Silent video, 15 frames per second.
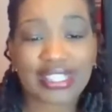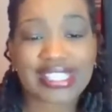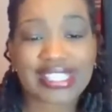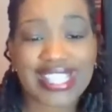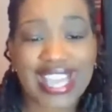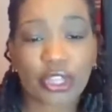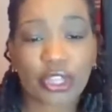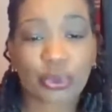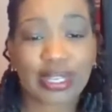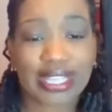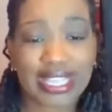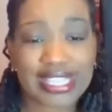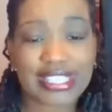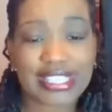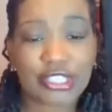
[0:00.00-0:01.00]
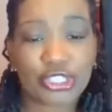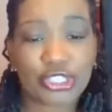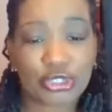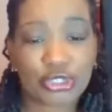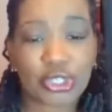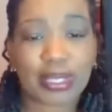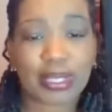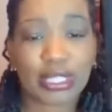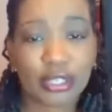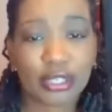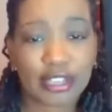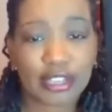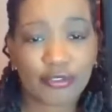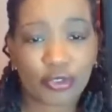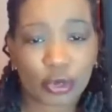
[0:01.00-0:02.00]
what the salary is that you should be
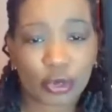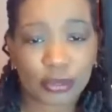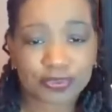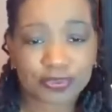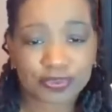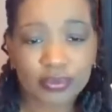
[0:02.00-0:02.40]
looking for.